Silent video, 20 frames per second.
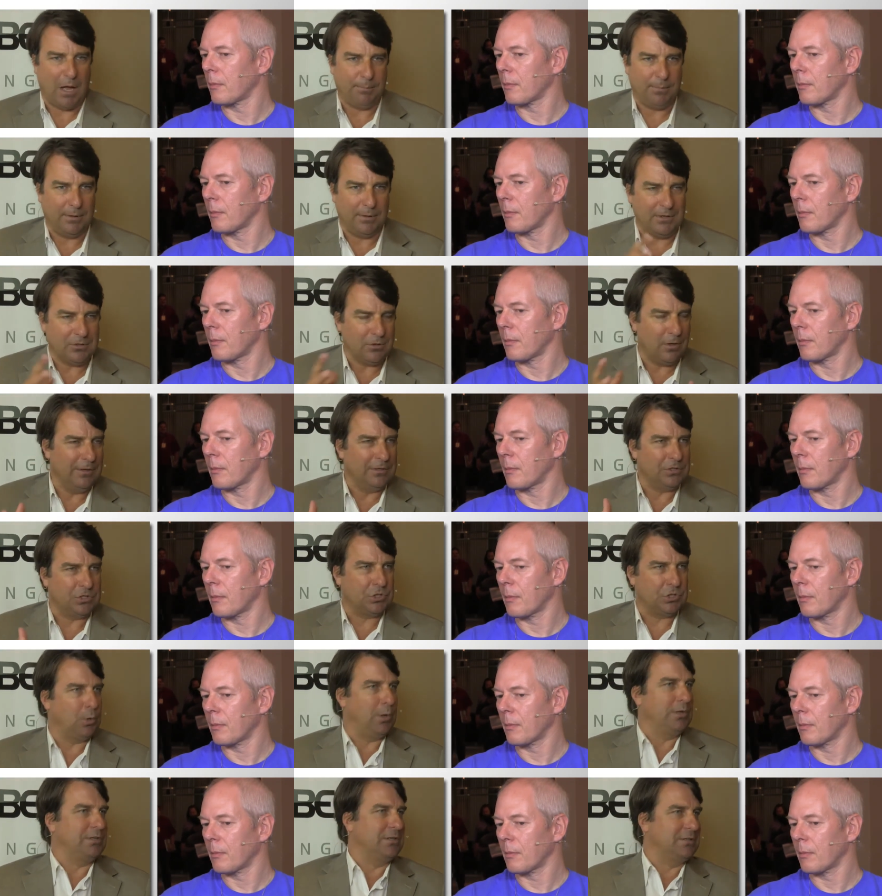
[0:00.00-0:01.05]
Speaker 1: Puppet, there's all these
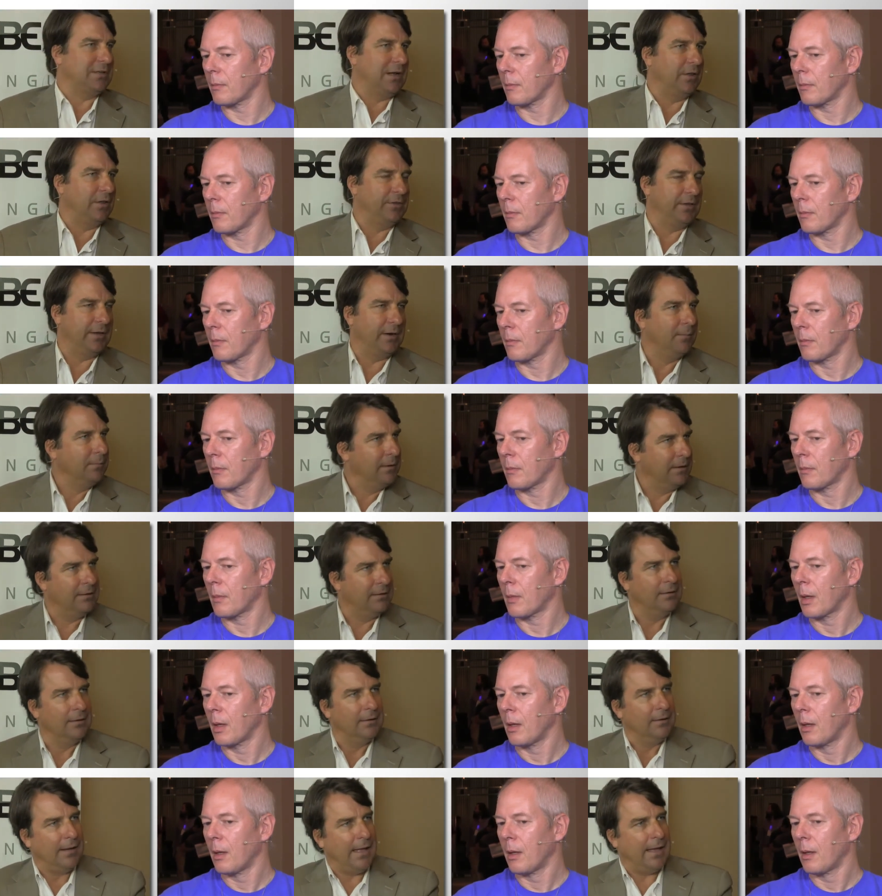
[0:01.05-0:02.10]
choices out there. I mean,
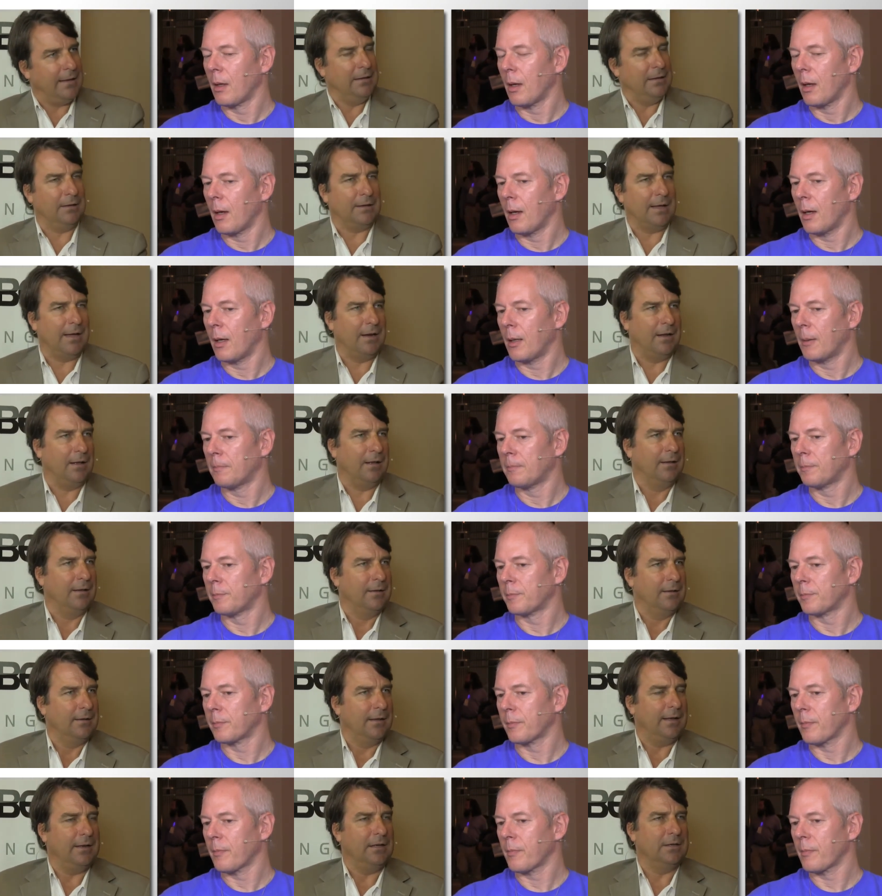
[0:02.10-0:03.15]
how do you kind of, um,
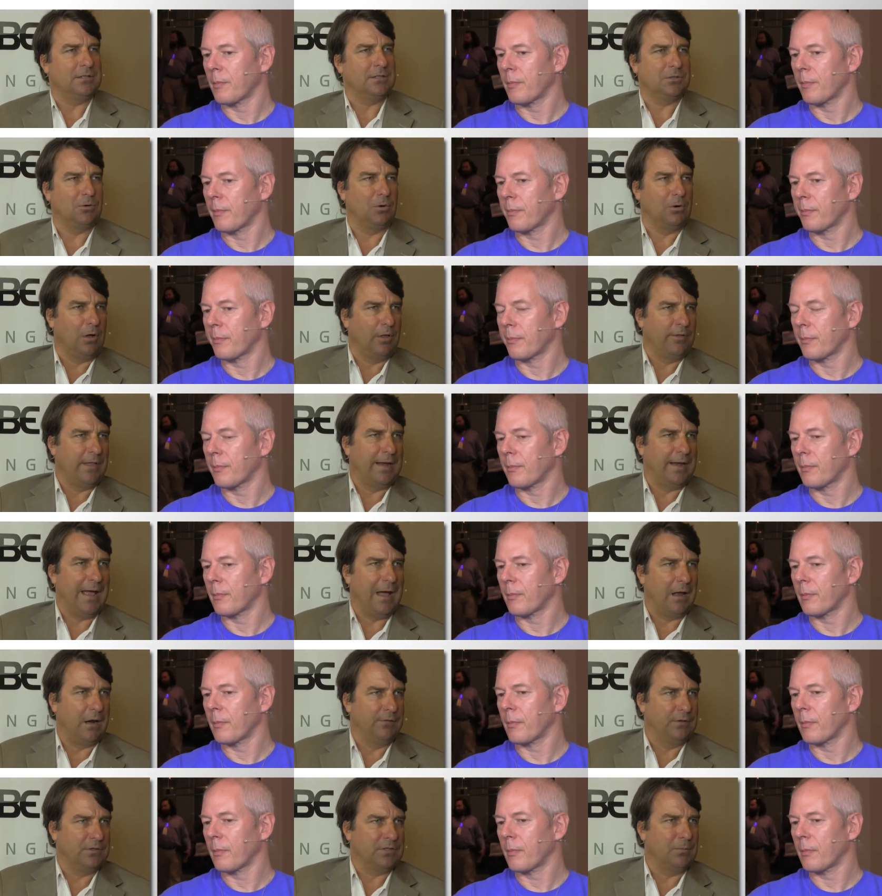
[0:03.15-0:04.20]
how do you sort all that out
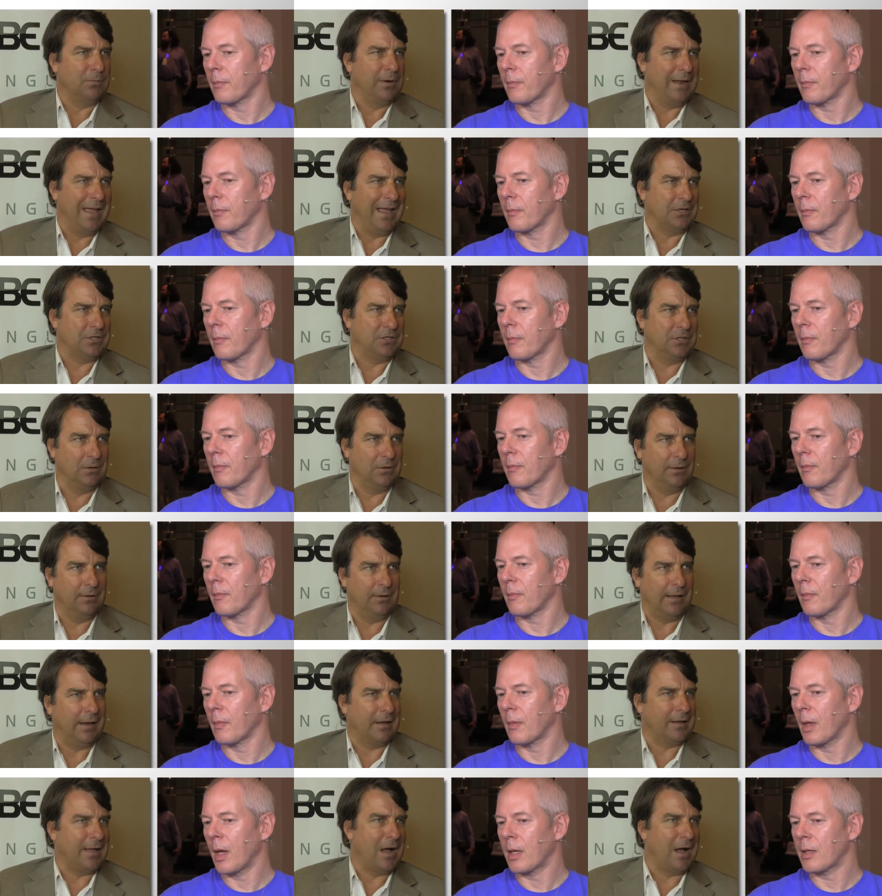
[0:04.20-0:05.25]
if someone asks you
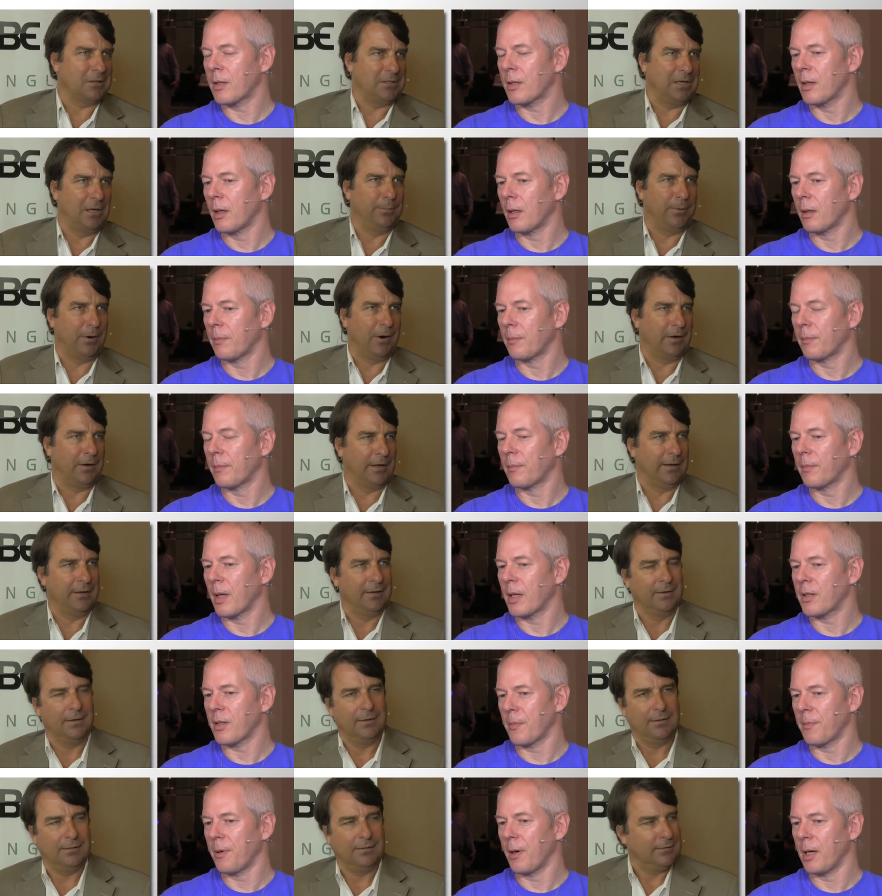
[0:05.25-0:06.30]
at, a cocktail that's a,
Speaker 2: party?
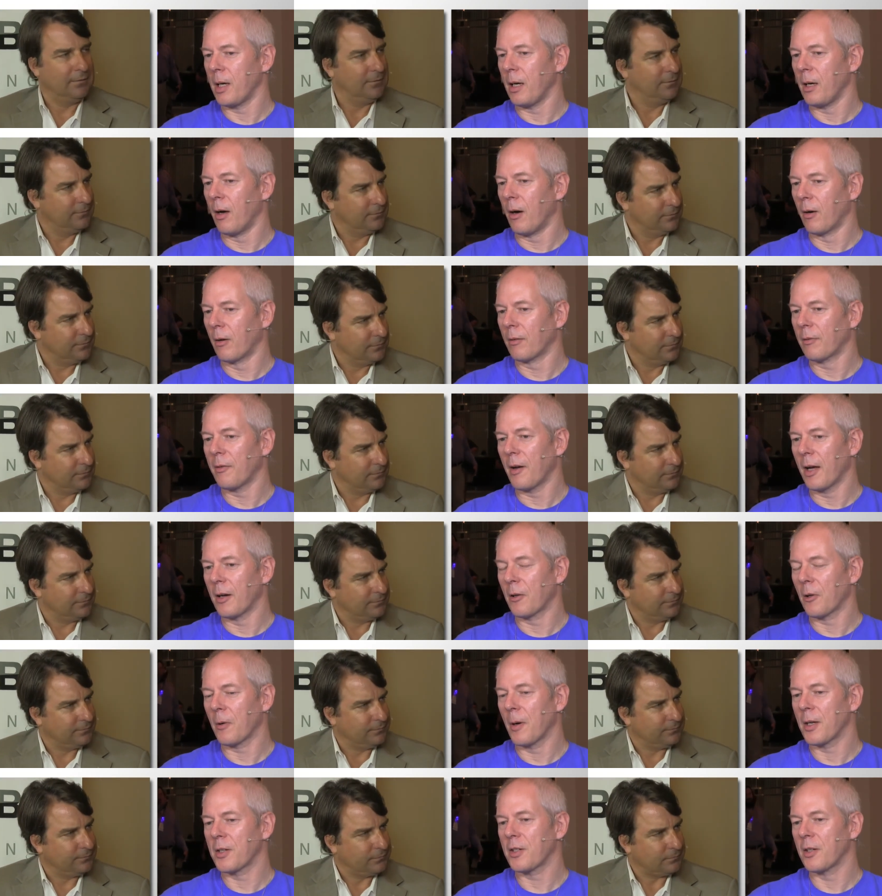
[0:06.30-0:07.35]
That's a pretty long
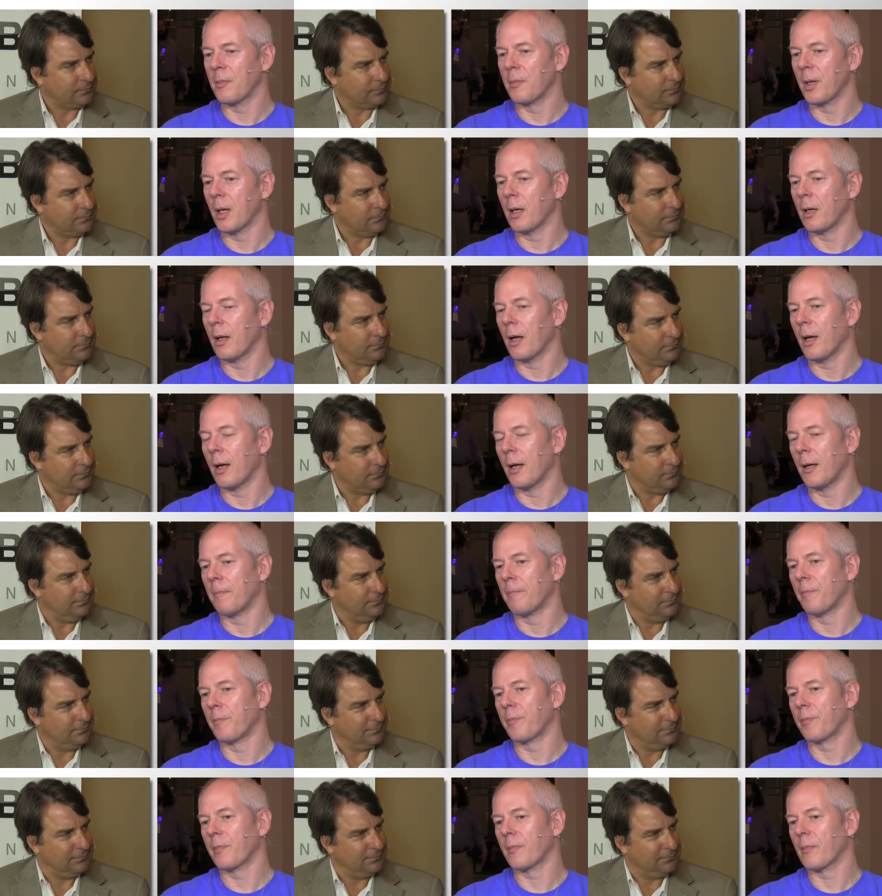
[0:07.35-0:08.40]
final question, but
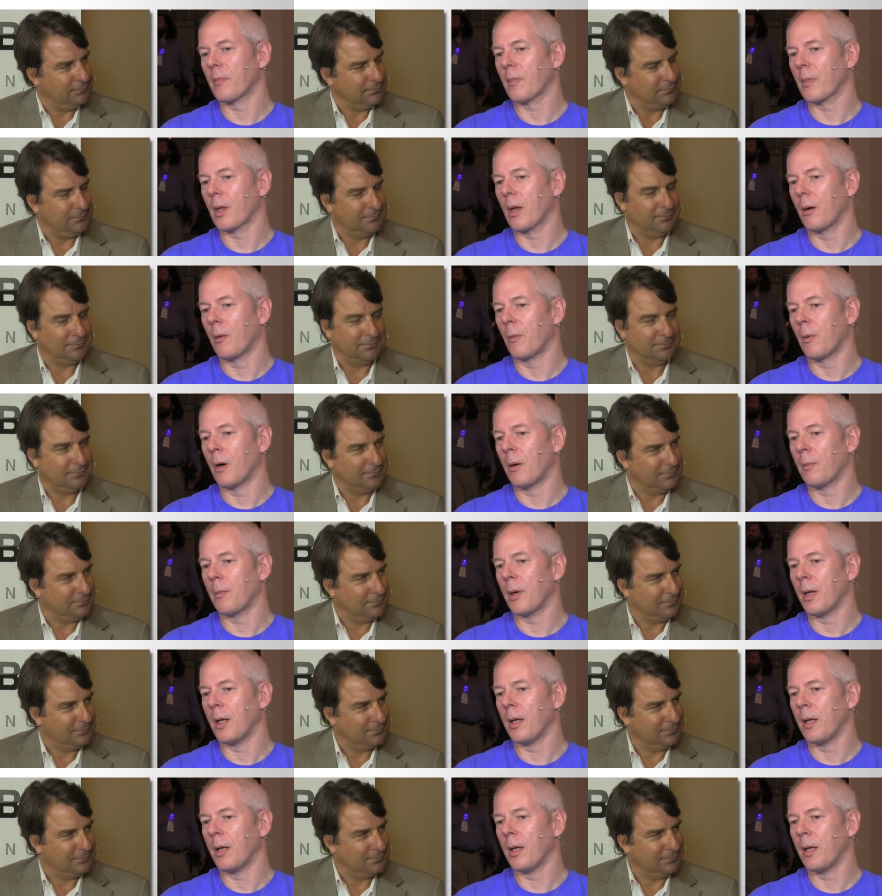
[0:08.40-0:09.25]
um, what